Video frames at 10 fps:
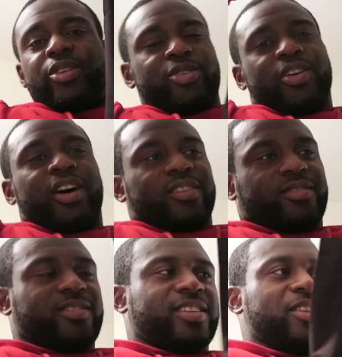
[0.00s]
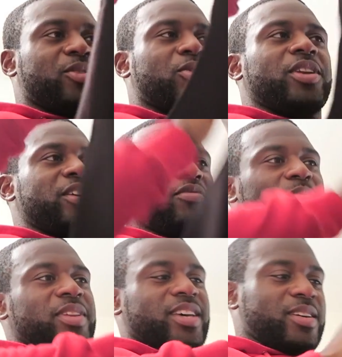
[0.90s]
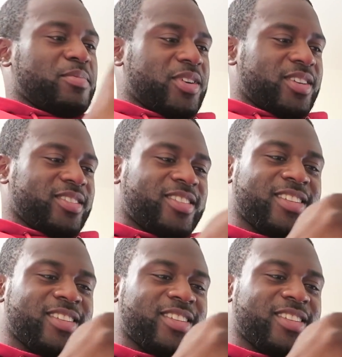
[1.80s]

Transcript: I know you can't see the quality from there, but